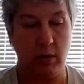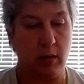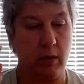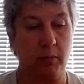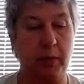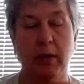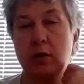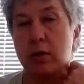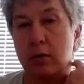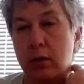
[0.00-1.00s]

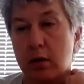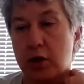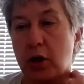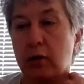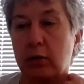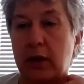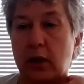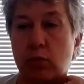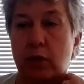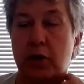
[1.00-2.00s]
the jungle
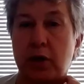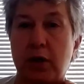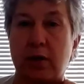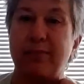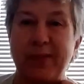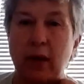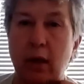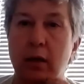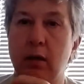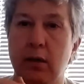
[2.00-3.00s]
nest, which is
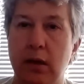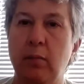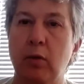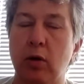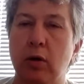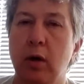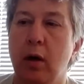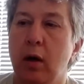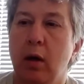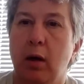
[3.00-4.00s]
similar
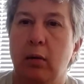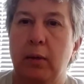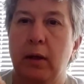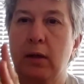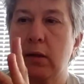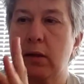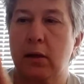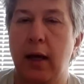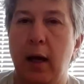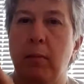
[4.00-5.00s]
because it's
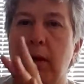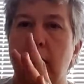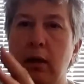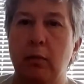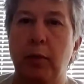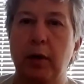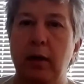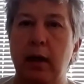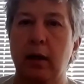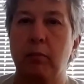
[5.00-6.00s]
the hammock and the bug
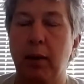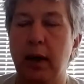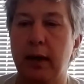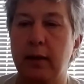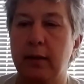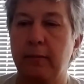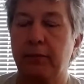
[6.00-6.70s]
net combined,